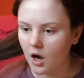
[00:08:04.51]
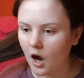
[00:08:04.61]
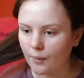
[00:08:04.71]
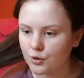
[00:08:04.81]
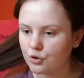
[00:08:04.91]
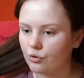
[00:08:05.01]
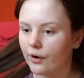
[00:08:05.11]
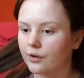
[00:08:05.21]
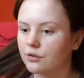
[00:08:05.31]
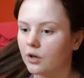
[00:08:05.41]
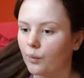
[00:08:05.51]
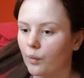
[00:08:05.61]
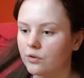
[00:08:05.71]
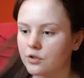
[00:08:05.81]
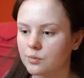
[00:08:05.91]
I'm sure I could do like
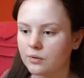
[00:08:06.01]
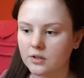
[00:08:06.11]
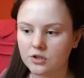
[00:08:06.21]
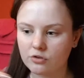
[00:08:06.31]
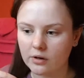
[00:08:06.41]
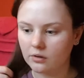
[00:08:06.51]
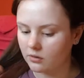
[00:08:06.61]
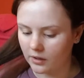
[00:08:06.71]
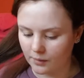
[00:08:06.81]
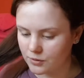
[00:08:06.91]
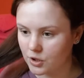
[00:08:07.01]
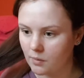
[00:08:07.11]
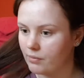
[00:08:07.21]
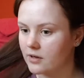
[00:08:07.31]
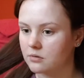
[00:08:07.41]
wonders with this straightener. Like, I'm so
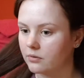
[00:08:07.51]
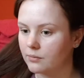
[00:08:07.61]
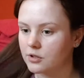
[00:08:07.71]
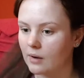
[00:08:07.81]
impressed with it. I'm so